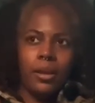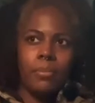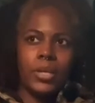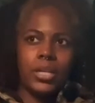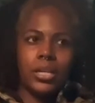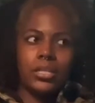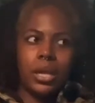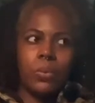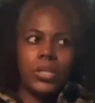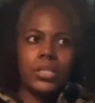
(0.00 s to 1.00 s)
because
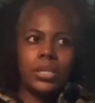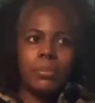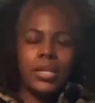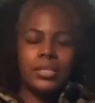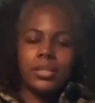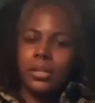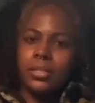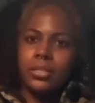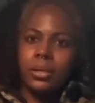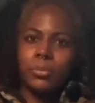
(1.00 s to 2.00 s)
I wanted to get my
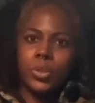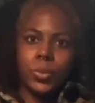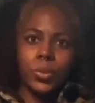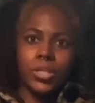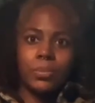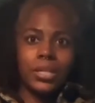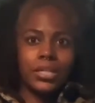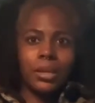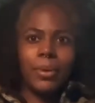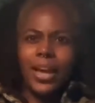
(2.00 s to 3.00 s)
son some toys
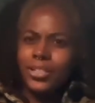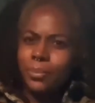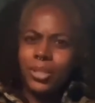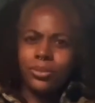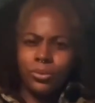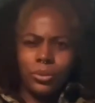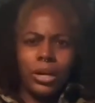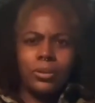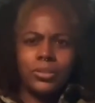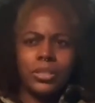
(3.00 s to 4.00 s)
because I'm actually about to throw
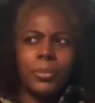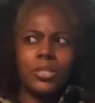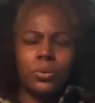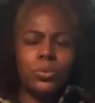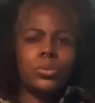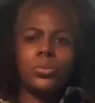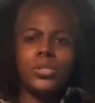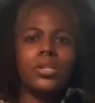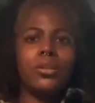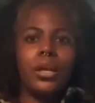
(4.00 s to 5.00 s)
out some of his old
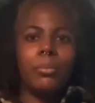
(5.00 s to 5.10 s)
toys that are like